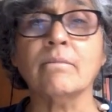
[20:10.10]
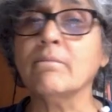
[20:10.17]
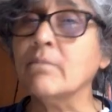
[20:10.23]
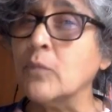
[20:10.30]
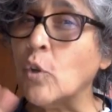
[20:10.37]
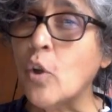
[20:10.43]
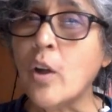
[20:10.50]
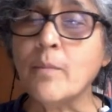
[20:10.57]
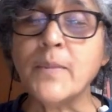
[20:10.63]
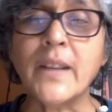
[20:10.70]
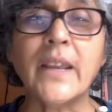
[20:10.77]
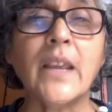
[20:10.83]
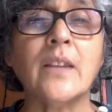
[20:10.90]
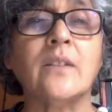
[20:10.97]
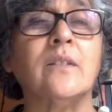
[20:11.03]
No
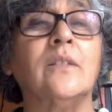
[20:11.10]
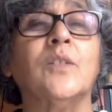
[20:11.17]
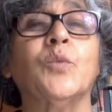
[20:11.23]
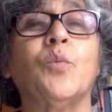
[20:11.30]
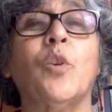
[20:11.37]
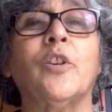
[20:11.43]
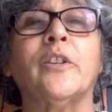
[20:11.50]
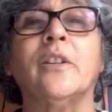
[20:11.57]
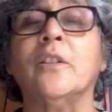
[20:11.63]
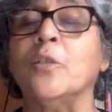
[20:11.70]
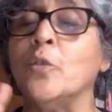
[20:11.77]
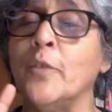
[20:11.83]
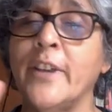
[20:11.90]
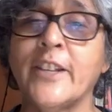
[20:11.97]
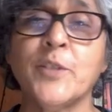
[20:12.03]
obligations wanted,
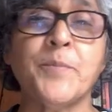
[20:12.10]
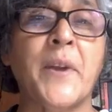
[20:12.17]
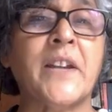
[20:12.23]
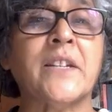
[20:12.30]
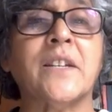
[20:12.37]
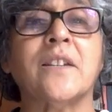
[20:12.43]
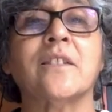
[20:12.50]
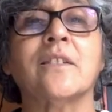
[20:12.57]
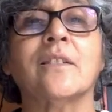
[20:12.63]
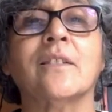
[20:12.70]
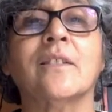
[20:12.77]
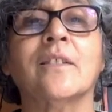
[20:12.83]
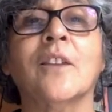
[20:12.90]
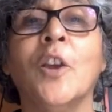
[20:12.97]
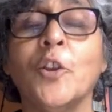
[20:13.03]
no
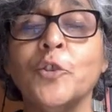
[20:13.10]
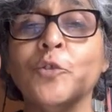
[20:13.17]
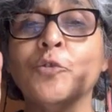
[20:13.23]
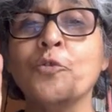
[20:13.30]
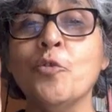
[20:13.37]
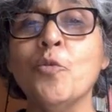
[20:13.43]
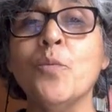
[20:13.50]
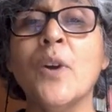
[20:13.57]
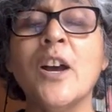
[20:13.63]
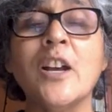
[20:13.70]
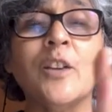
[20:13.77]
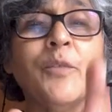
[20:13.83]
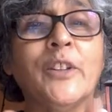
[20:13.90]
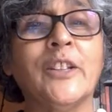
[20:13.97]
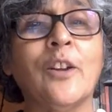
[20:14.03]
expectations. You do work
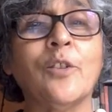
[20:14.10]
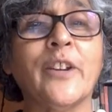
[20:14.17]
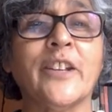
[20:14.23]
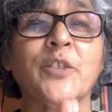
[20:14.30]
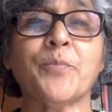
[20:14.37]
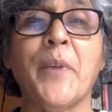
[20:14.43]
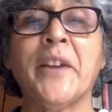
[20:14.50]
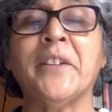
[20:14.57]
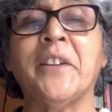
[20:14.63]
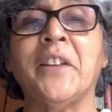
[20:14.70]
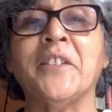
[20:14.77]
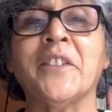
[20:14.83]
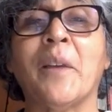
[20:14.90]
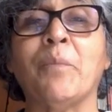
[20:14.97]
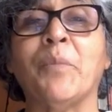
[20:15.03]
without expecting
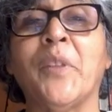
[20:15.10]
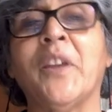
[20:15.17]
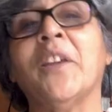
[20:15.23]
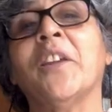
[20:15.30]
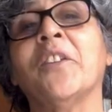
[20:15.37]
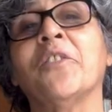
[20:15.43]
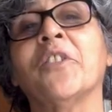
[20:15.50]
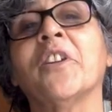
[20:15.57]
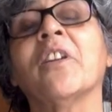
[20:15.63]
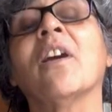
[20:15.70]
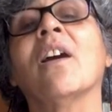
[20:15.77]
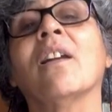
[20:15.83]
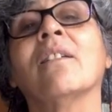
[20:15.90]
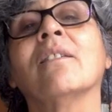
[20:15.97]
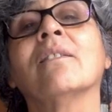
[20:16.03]
something in
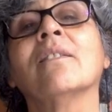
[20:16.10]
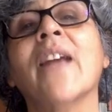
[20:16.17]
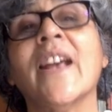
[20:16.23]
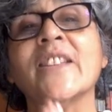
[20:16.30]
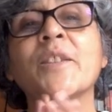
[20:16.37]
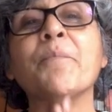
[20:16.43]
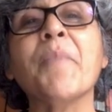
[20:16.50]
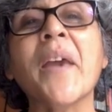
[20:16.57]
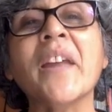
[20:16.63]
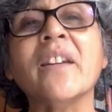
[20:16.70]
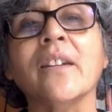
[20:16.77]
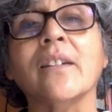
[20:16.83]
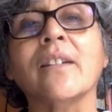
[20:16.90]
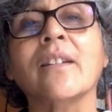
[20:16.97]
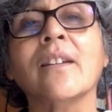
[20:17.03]
return. As a
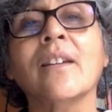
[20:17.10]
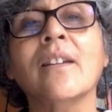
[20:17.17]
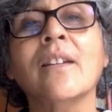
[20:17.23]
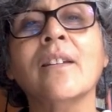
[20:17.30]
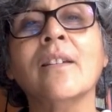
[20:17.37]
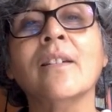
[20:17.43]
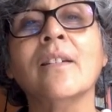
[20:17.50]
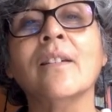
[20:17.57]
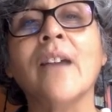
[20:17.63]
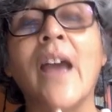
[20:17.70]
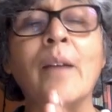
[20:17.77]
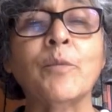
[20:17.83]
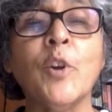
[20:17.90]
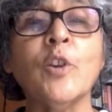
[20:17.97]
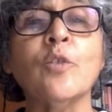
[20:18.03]
parent,
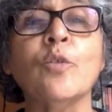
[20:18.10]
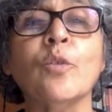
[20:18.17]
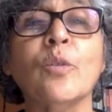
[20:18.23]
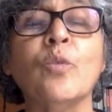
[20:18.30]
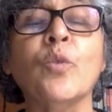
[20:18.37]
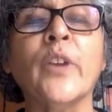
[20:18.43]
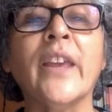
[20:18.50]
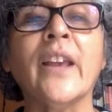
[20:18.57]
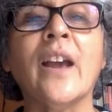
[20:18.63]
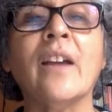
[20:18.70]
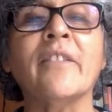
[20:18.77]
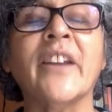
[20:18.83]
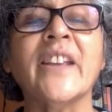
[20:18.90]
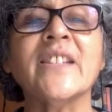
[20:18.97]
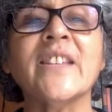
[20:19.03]
I'm not
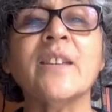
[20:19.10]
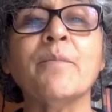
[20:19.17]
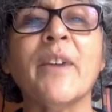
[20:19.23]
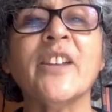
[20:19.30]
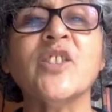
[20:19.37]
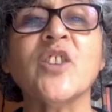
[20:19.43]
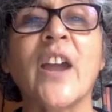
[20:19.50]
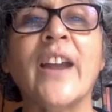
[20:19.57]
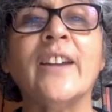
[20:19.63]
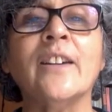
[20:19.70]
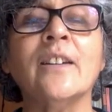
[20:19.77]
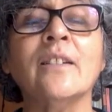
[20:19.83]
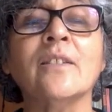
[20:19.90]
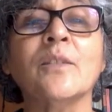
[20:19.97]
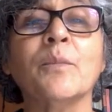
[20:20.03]
raising my
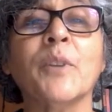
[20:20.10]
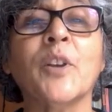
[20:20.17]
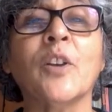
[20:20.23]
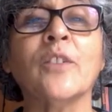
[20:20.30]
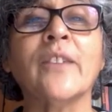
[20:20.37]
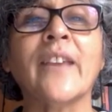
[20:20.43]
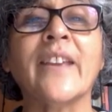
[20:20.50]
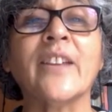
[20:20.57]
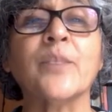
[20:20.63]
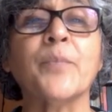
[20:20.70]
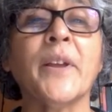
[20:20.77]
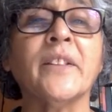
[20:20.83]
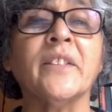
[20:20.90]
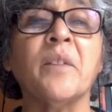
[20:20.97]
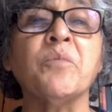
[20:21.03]
child because I
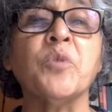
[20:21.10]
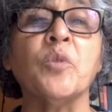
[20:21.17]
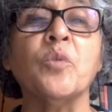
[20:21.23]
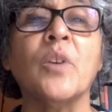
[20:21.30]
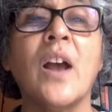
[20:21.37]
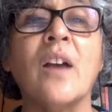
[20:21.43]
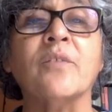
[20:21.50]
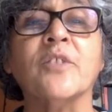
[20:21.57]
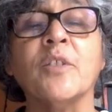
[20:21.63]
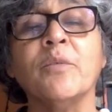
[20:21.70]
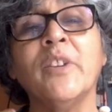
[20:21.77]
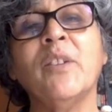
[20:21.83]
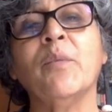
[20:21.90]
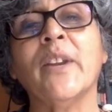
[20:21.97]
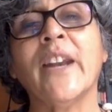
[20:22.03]
expect them to look after
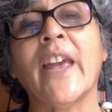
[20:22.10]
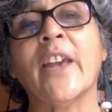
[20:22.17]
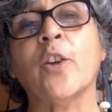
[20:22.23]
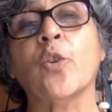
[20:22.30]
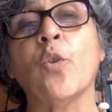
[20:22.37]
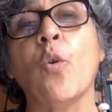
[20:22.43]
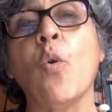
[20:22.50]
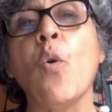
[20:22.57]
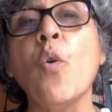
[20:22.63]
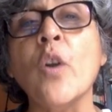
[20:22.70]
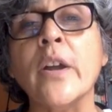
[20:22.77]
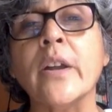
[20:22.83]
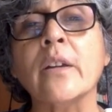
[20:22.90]
me when I grow old.